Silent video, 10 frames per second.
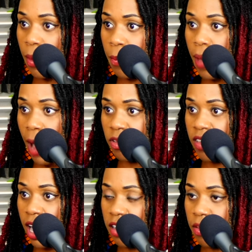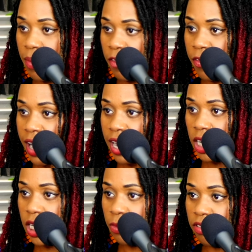I was talking to my friend
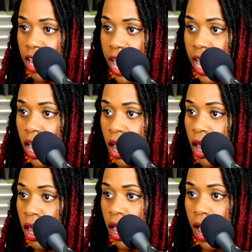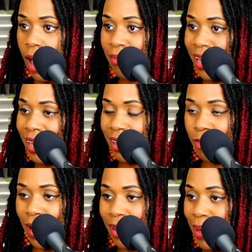and she was like, I'm like, yeah, this is
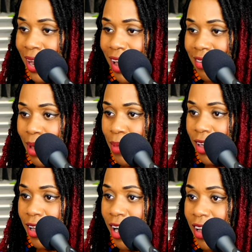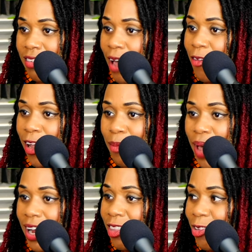probably my last time making curry because I've only
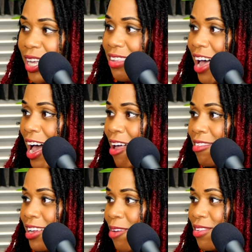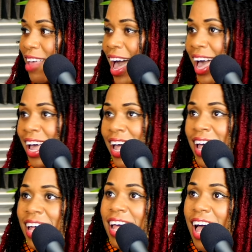made it three times. And I was like,
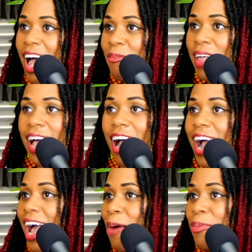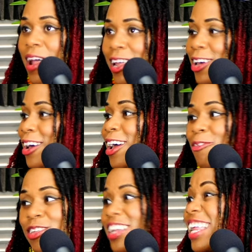I'm like, all right, I'm probably good. It
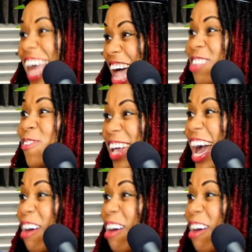was in the last week. I